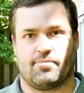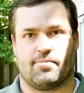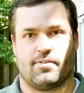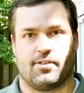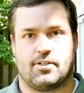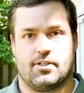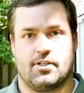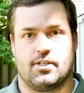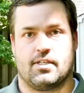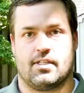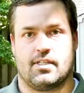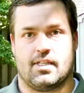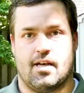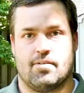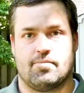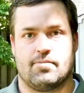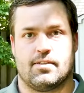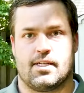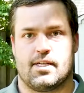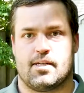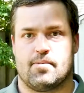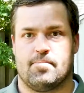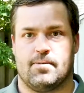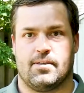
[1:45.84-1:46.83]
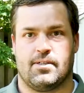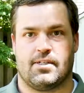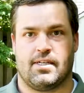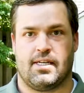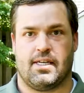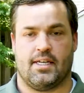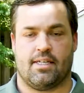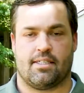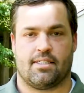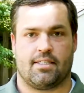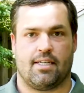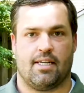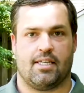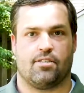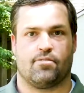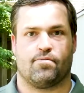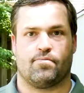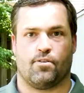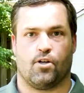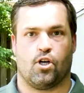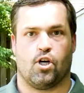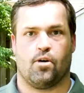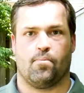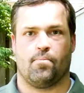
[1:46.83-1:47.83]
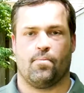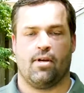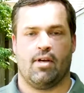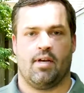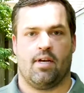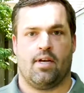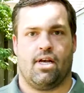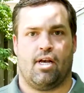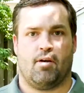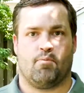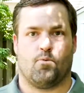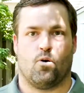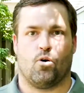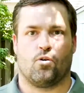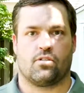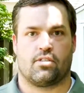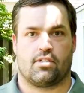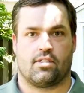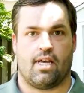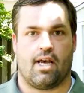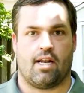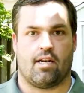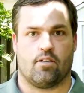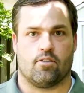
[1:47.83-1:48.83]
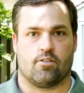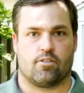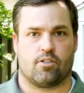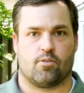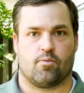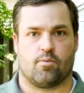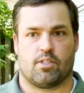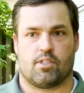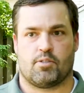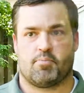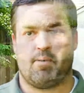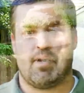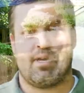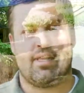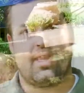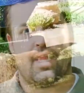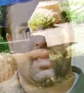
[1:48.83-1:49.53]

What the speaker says: for good leveling ability, it stays firm, it won't settle. So we're spreading